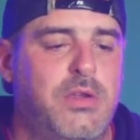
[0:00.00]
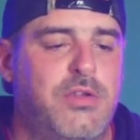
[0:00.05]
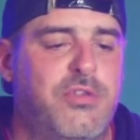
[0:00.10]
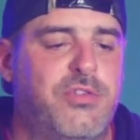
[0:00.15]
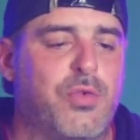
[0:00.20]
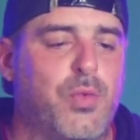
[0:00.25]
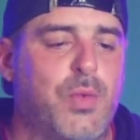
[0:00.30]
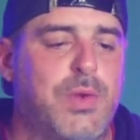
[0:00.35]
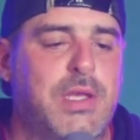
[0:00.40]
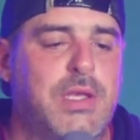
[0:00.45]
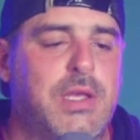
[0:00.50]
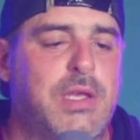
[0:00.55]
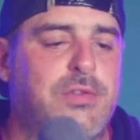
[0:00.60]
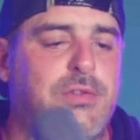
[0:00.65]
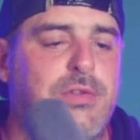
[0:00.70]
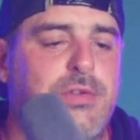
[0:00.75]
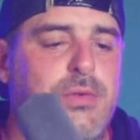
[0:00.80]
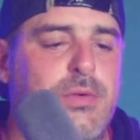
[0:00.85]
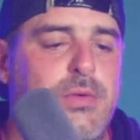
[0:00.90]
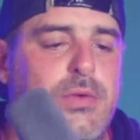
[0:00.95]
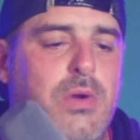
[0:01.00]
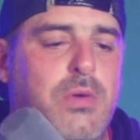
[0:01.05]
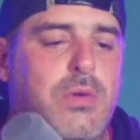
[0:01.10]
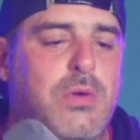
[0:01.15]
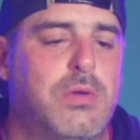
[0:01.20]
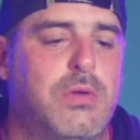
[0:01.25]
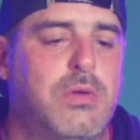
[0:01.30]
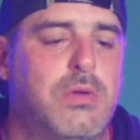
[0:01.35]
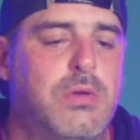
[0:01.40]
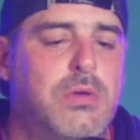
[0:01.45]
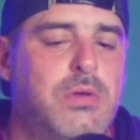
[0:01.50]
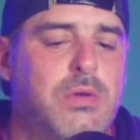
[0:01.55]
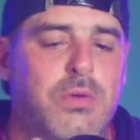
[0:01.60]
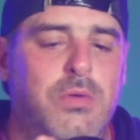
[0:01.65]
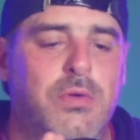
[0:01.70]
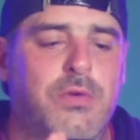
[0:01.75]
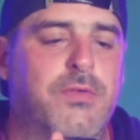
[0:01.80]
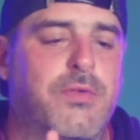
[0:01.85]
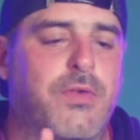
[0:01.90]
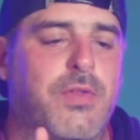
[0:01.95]
so we can get two going. Of
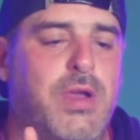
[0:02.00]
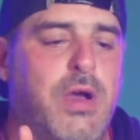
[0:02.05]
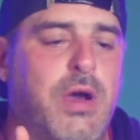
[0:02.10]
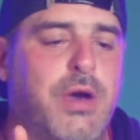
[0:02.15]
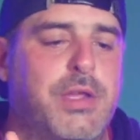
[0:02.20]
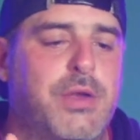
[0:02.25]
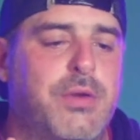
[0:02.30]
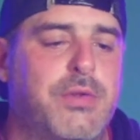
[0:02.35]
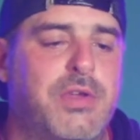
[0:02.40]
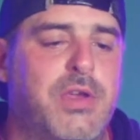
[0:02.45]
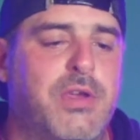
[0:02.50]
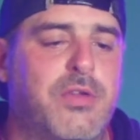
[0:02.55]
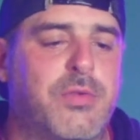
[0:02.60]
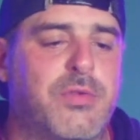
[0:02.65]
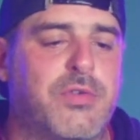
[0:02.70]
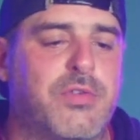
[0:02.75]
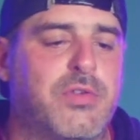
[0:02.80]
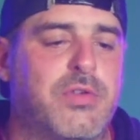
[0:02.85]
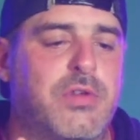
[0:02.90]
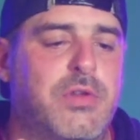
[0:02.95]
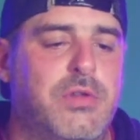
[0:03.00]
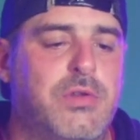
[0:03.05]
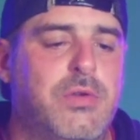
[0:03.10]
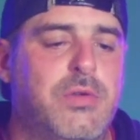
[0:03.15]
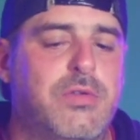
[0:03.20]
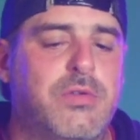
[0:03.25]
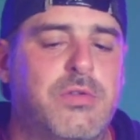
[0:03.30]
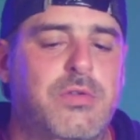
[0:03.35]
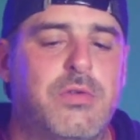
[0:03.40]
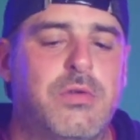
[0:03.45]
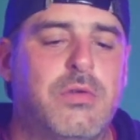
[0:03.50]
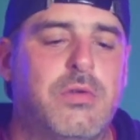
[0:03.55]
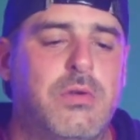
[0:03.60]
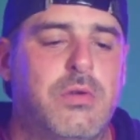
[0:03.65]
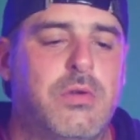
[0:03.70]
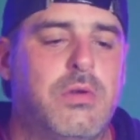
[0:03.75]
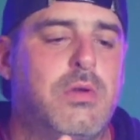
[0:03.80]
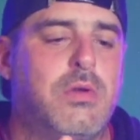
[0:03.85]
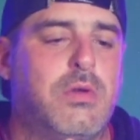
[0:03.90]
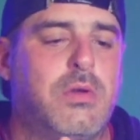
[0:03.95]
course, for the audio test, we're just going to use
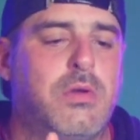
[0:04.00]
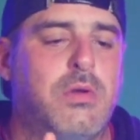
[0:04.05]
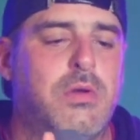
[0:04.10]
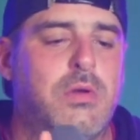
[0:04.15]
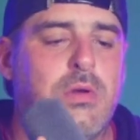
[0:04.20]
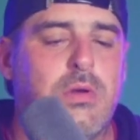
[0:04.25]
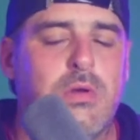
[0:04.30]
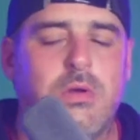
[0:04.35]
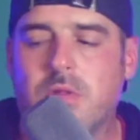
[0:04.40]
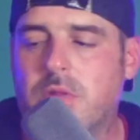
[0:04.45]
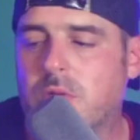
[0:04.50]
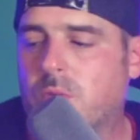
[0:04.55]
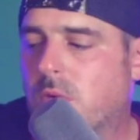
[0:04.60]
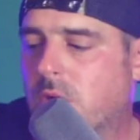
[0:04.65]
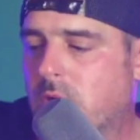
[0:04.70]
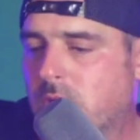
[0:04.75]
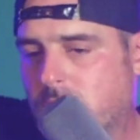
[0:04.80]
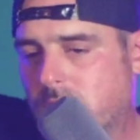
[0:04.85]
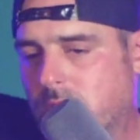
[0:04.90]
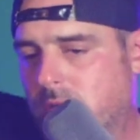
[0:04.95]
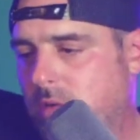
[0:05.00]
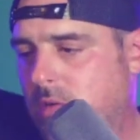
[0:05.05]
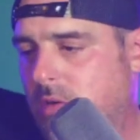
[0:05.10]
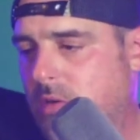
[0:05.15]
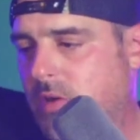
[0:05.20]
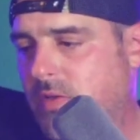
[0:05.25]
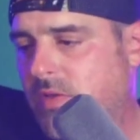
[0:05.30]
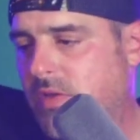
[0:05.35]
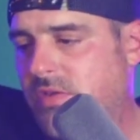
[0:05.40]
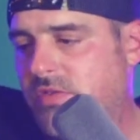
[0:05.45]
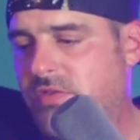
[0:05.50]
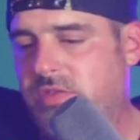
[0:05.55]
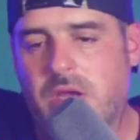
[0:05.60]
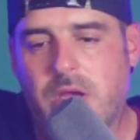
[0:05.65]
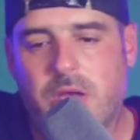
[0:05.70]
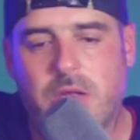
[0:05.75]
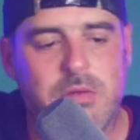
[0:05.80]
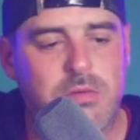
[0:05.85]
the one on this side.